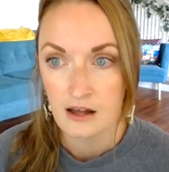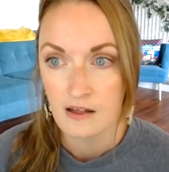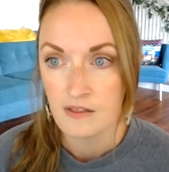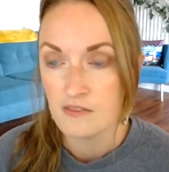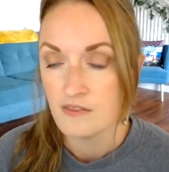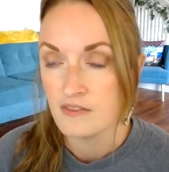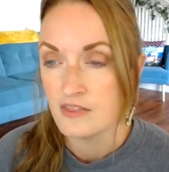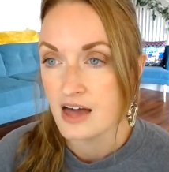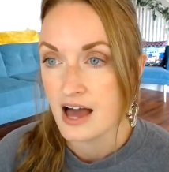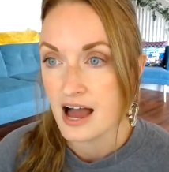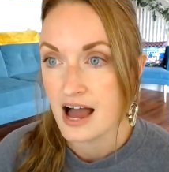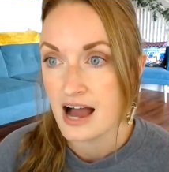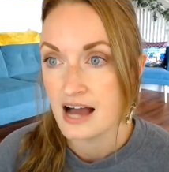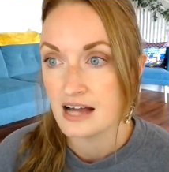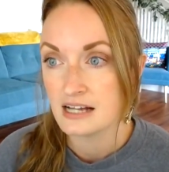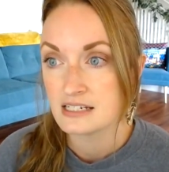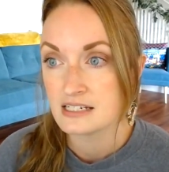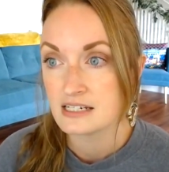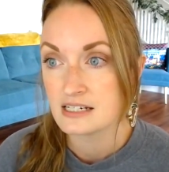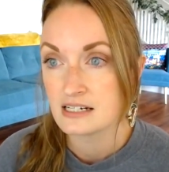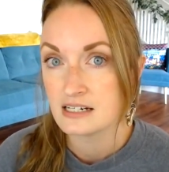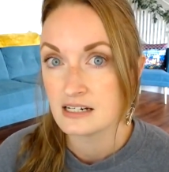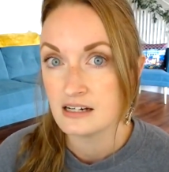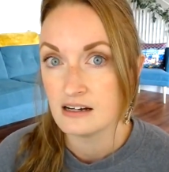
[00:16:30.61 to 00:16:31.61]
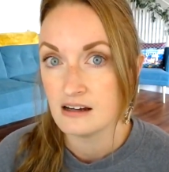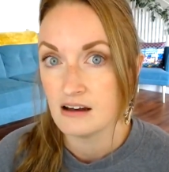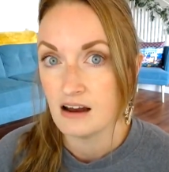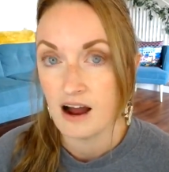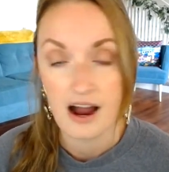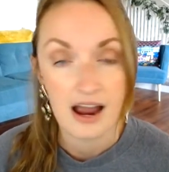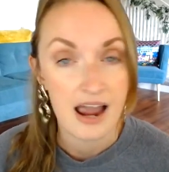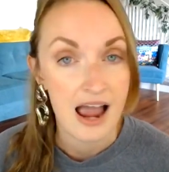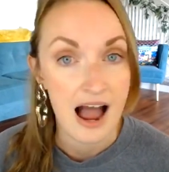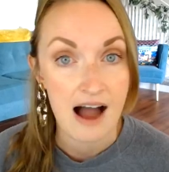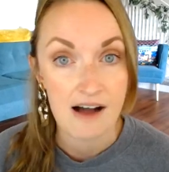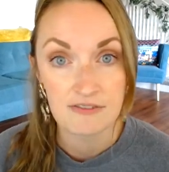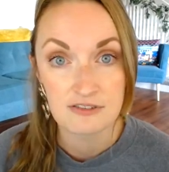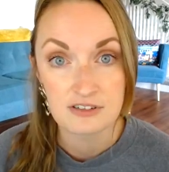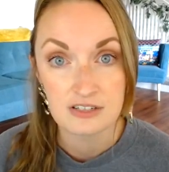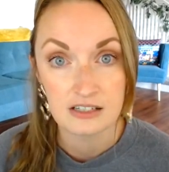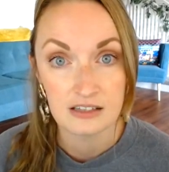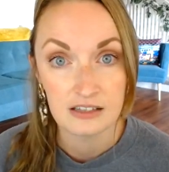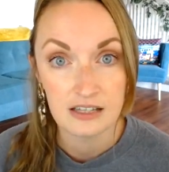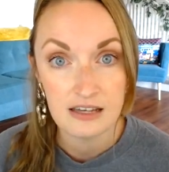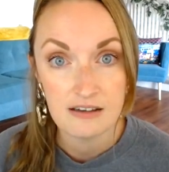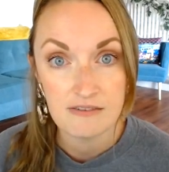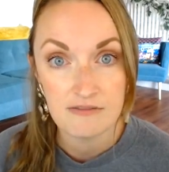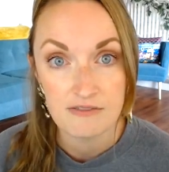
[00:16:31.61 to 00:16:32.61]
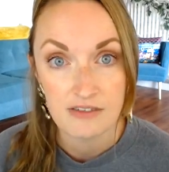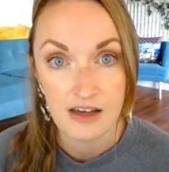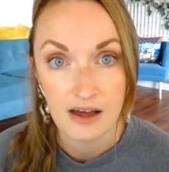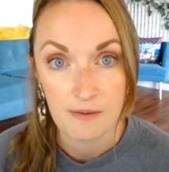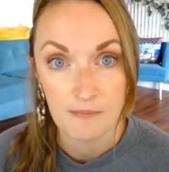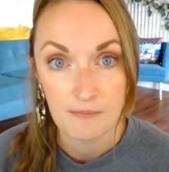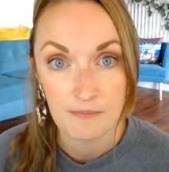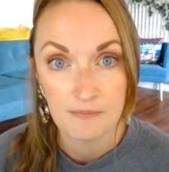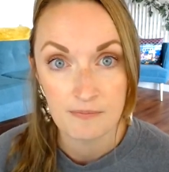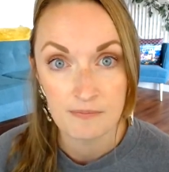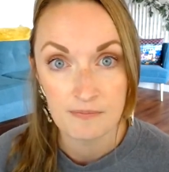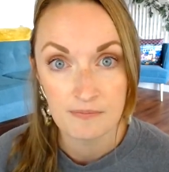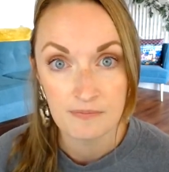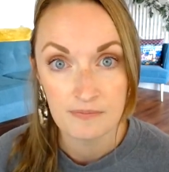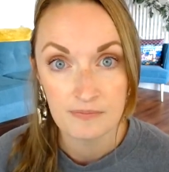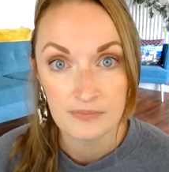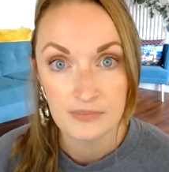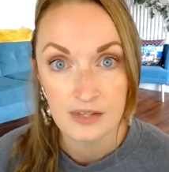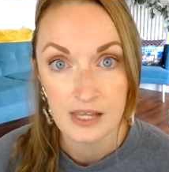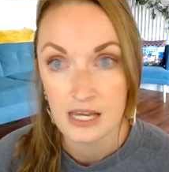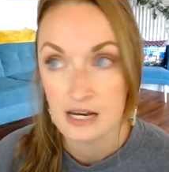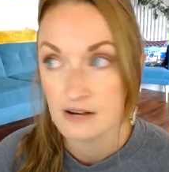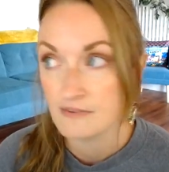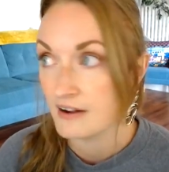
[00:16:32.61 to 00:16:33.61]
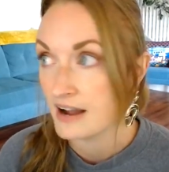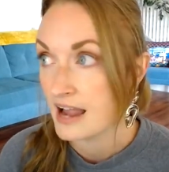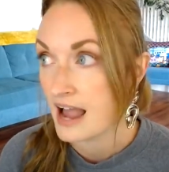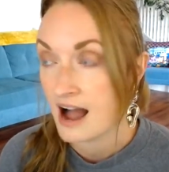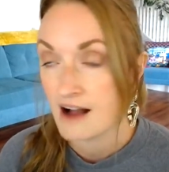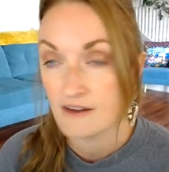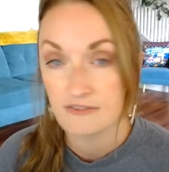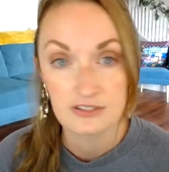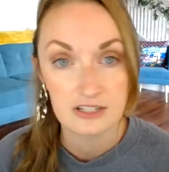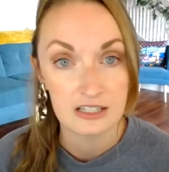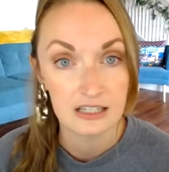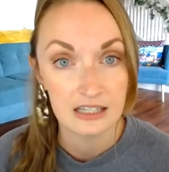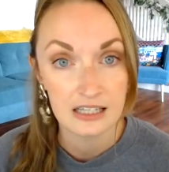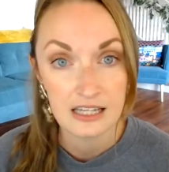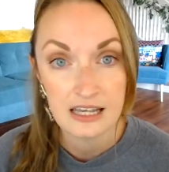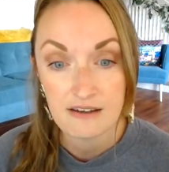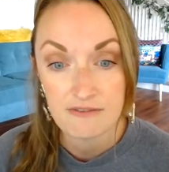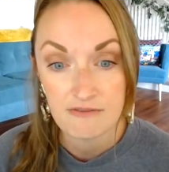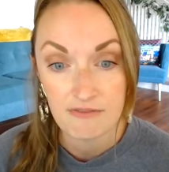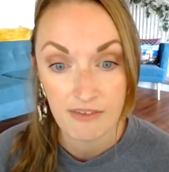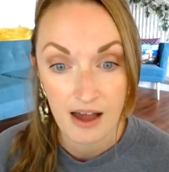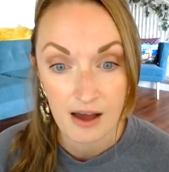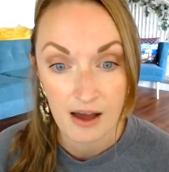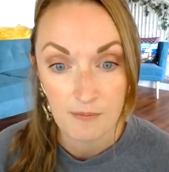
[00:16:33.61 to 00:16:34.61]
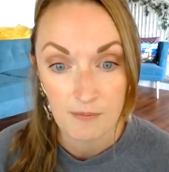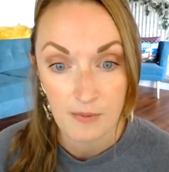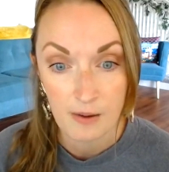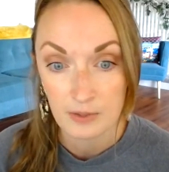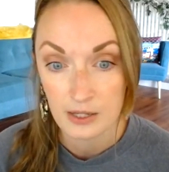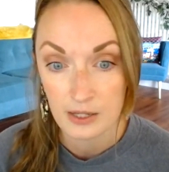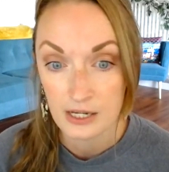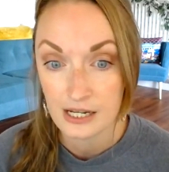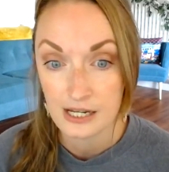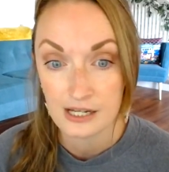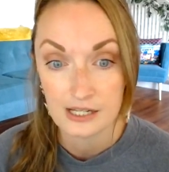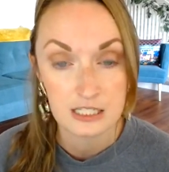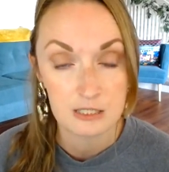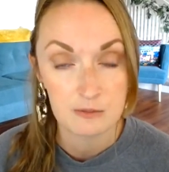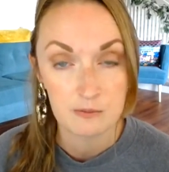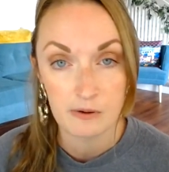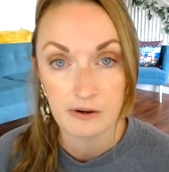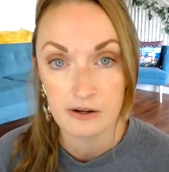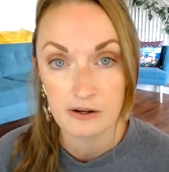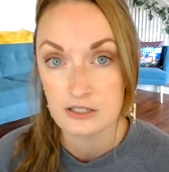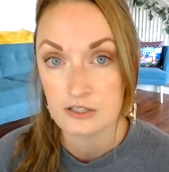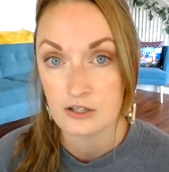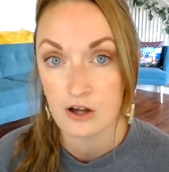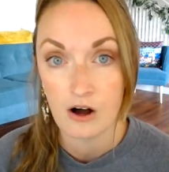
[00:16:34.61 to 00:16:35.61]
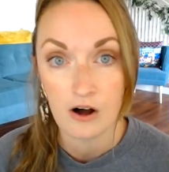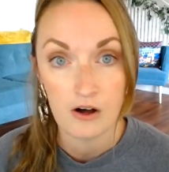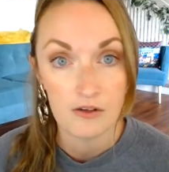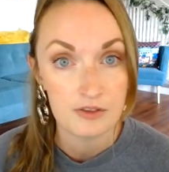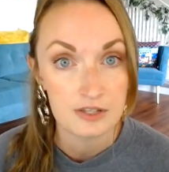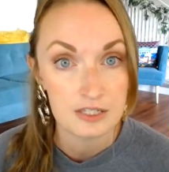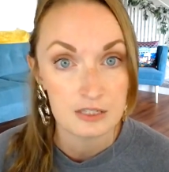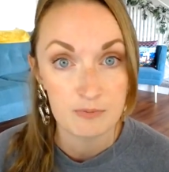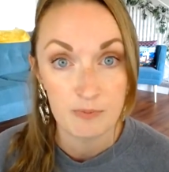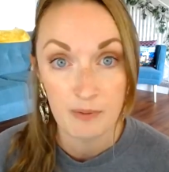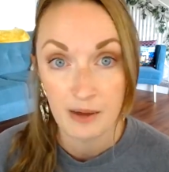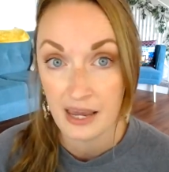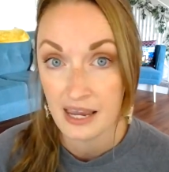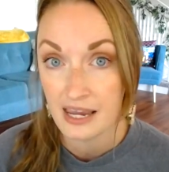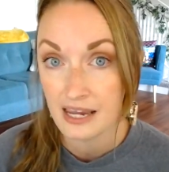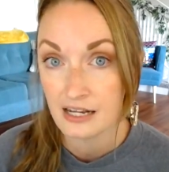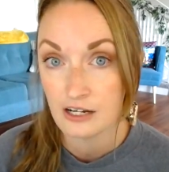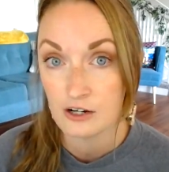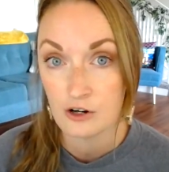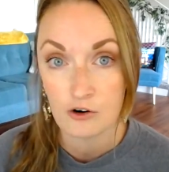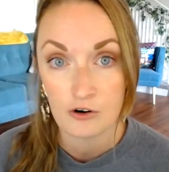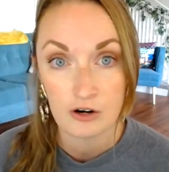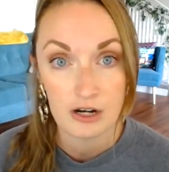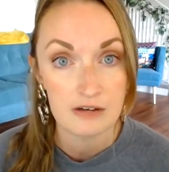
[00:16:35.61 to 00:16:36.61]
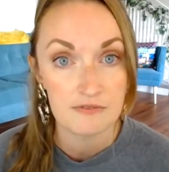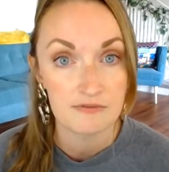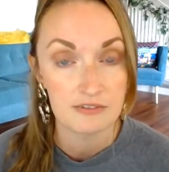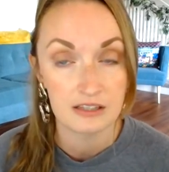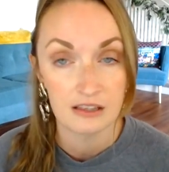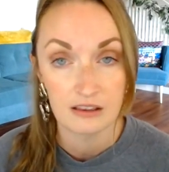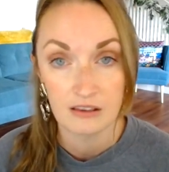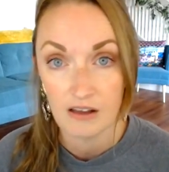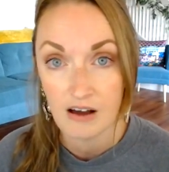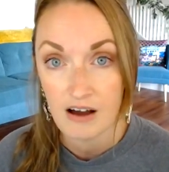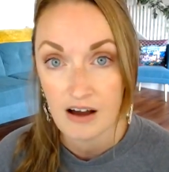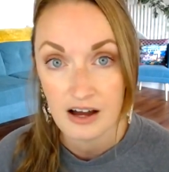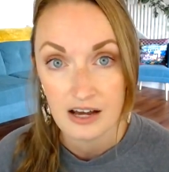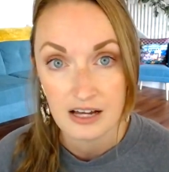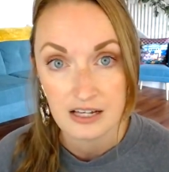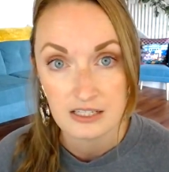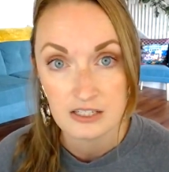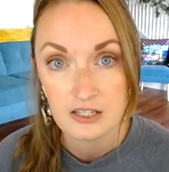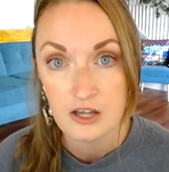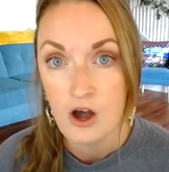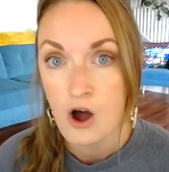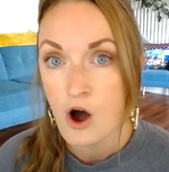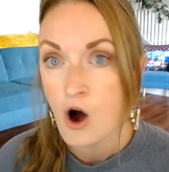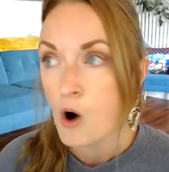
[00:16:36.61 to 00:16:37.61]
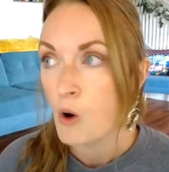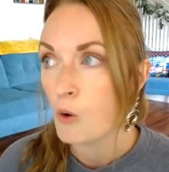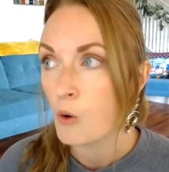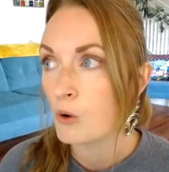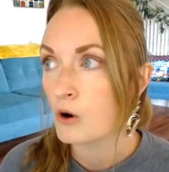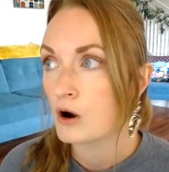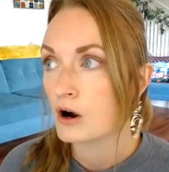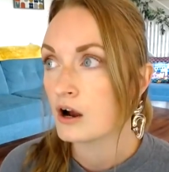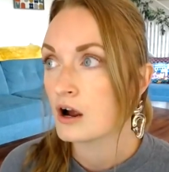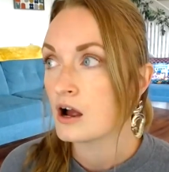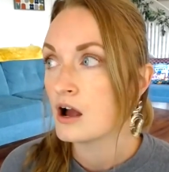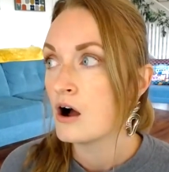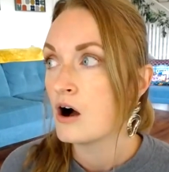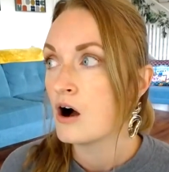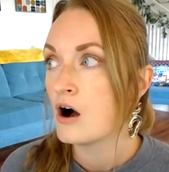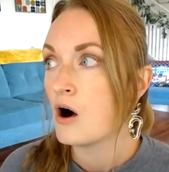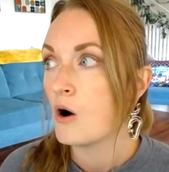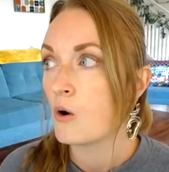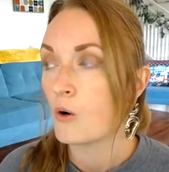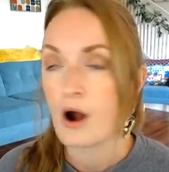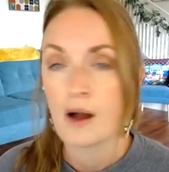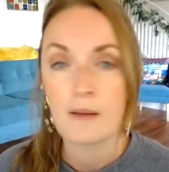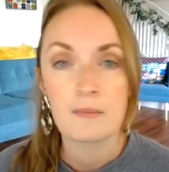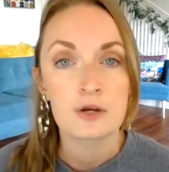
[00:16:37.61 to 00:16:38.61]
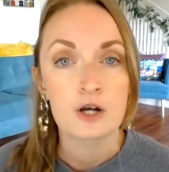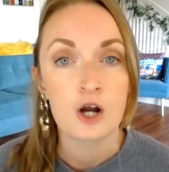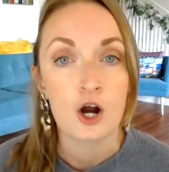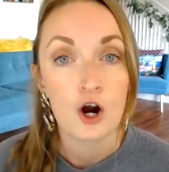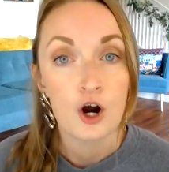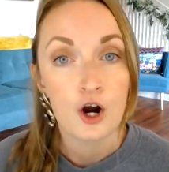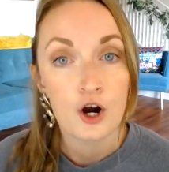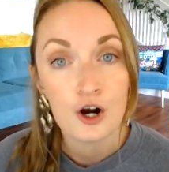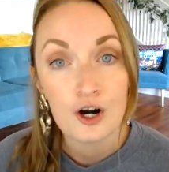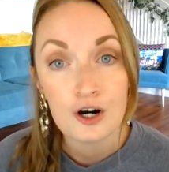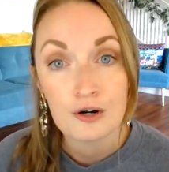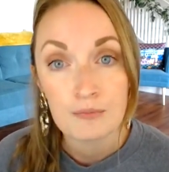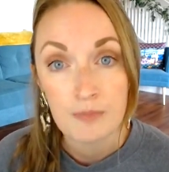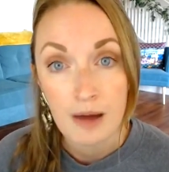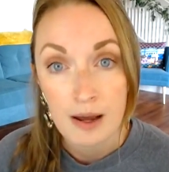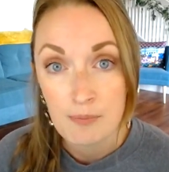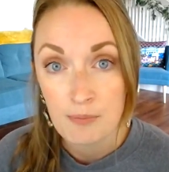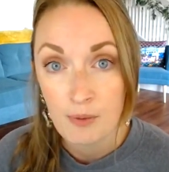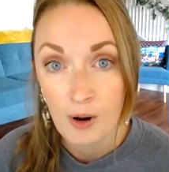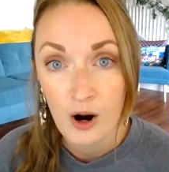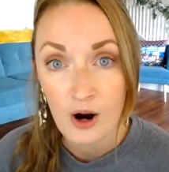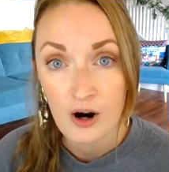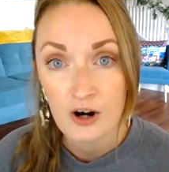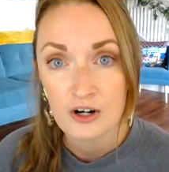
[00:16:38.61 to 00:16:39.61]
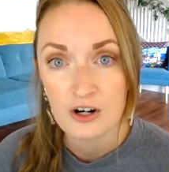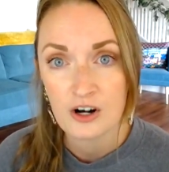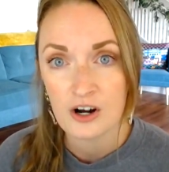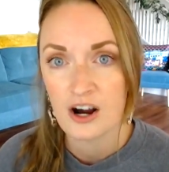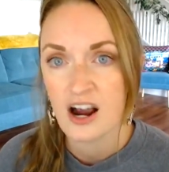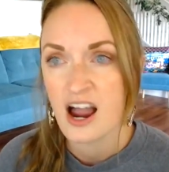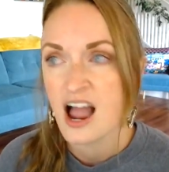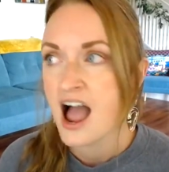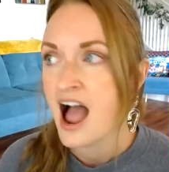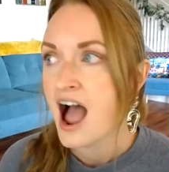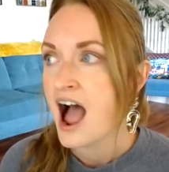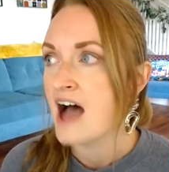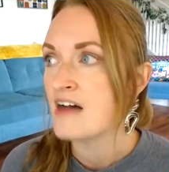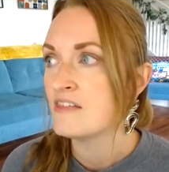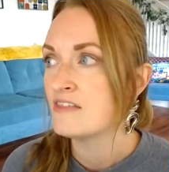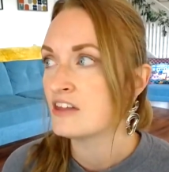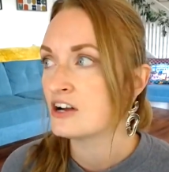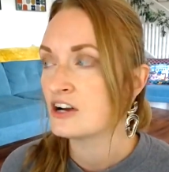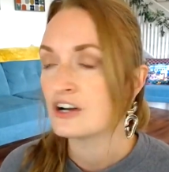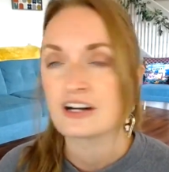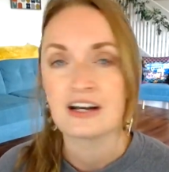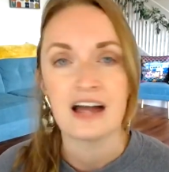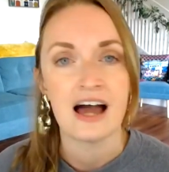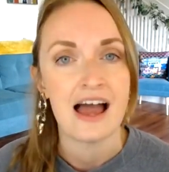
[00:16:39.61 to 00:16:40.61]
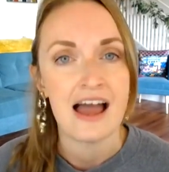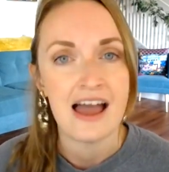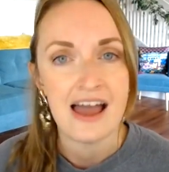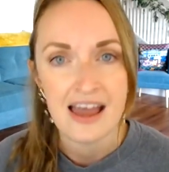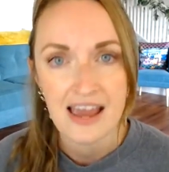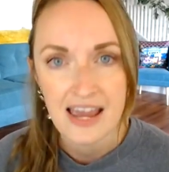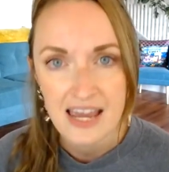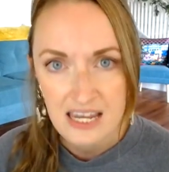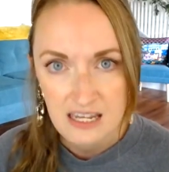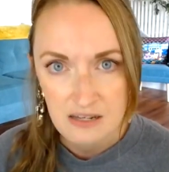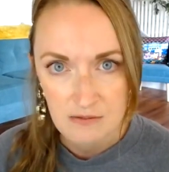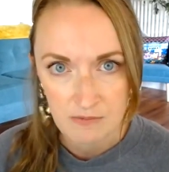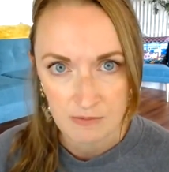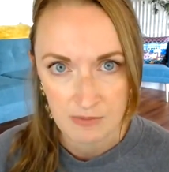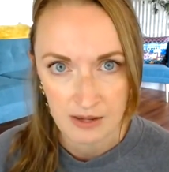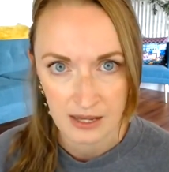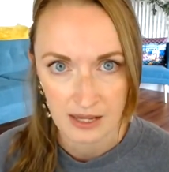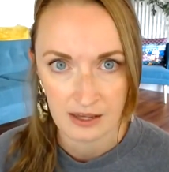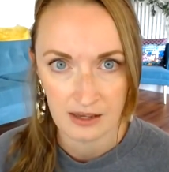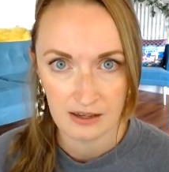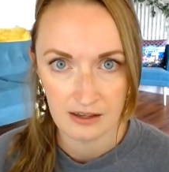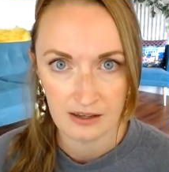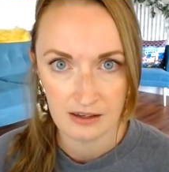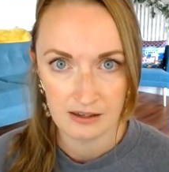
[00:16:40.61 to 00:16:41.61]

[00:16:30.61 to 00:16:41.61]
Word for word: that I have to leave them and if i have to leave them i'm going to experience all this pain grief and loss or or i'm going to hurt my partner and they're going to hate me